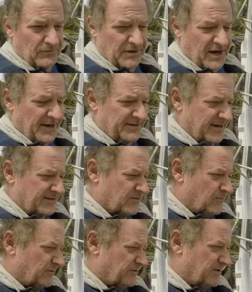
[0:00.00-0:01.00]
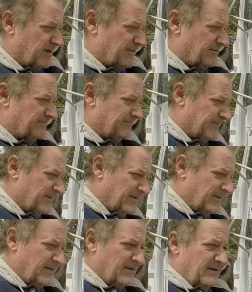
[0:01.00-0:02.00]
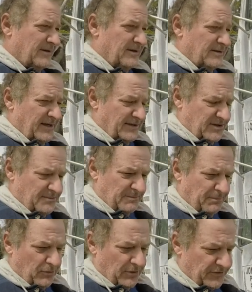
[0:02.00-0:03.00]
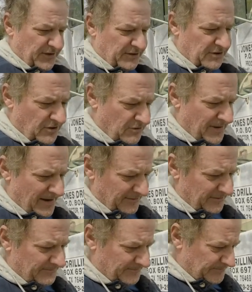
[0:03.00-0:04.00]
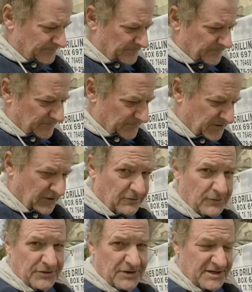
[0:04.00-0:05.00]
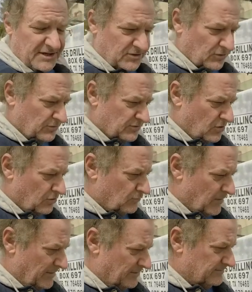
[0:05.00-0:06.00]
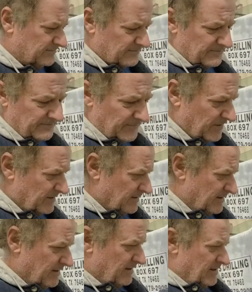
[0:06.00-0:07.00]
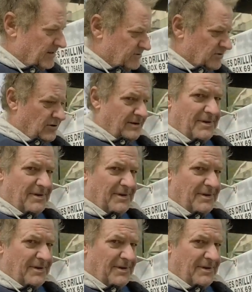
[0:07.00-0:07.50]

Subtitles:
contacts are welded together. That's some important thing to know about dealing with the diesel in cold weather. So on